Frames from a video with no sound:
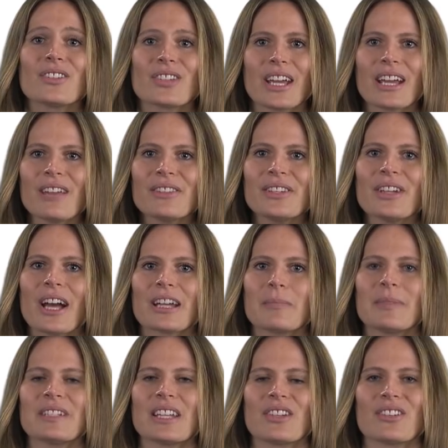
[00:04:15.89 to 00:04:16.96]
Check out the
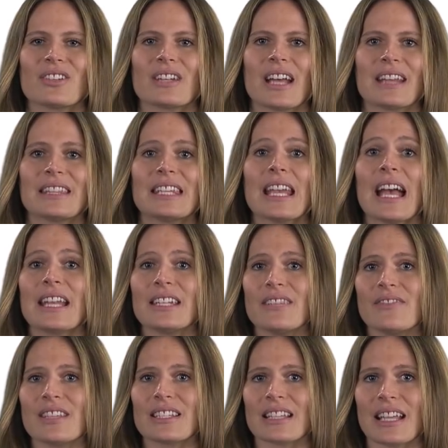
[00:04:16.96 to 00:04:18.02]
documentation at the end
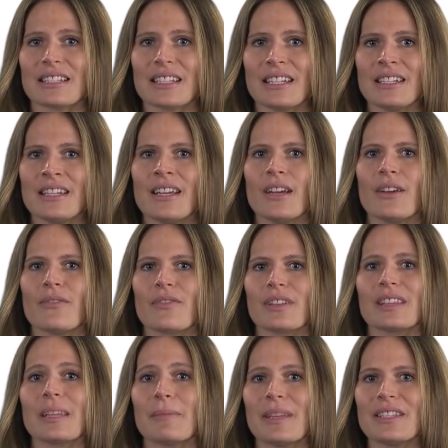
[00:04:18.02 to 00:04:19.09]
of this lesson for
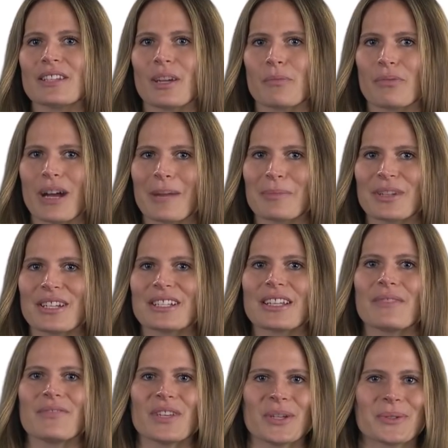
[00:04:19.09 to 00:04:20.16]
limits on properties
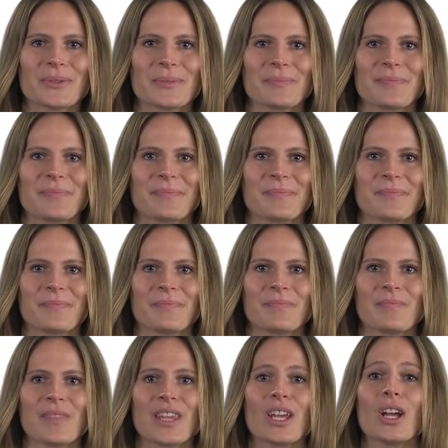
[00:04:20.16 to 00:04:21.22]
and views.
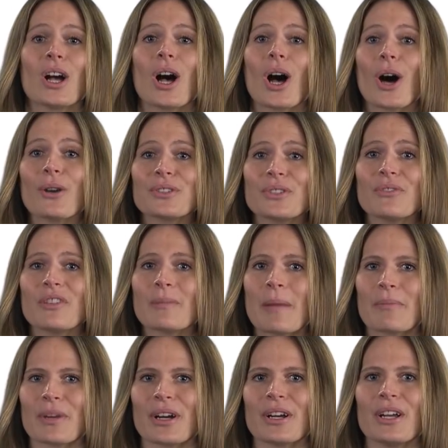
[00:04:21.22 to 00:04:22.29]
Also
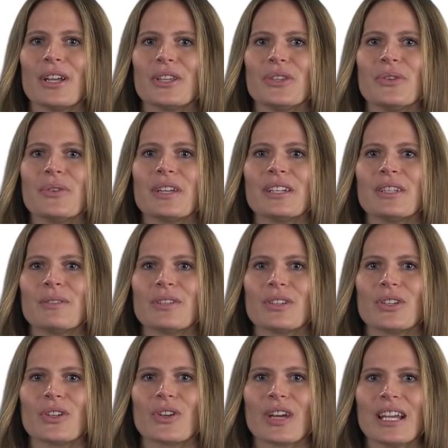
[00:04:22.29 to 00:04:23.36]
remember, you can
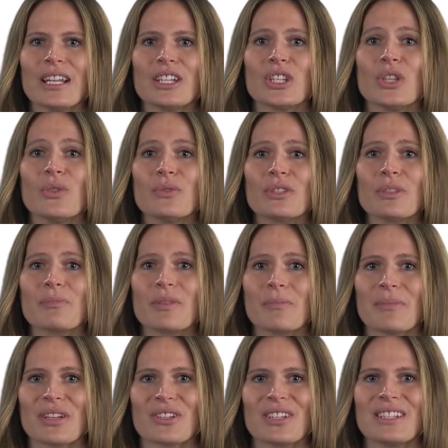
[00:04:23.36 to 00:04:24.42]
Grant user
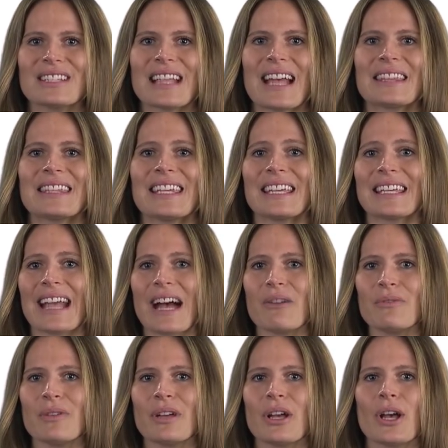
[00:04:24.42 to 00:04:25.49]
permissions at the
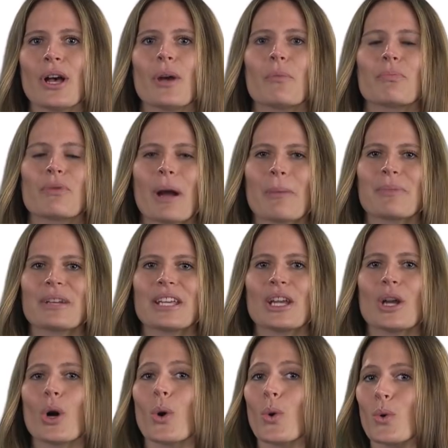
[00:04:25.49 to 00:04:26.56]
account,
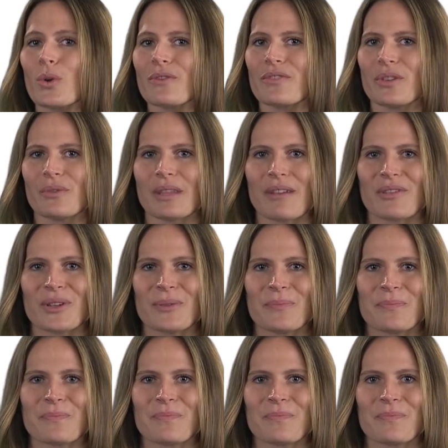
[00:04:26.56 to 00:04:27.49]
property, or view level.